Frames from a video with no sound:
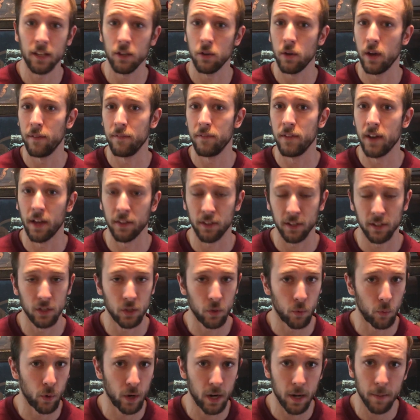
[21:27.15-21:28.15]
you have nothing to
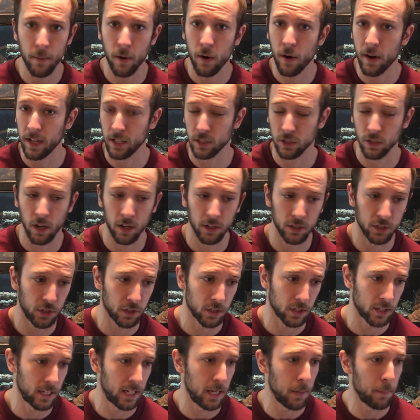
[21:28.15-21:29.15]
worry about as long as
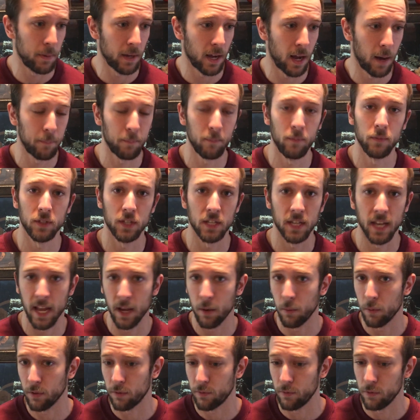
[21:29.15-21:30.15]
you're keeping up to date
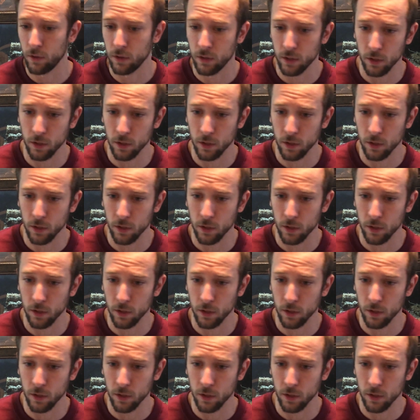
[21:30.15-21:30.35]
with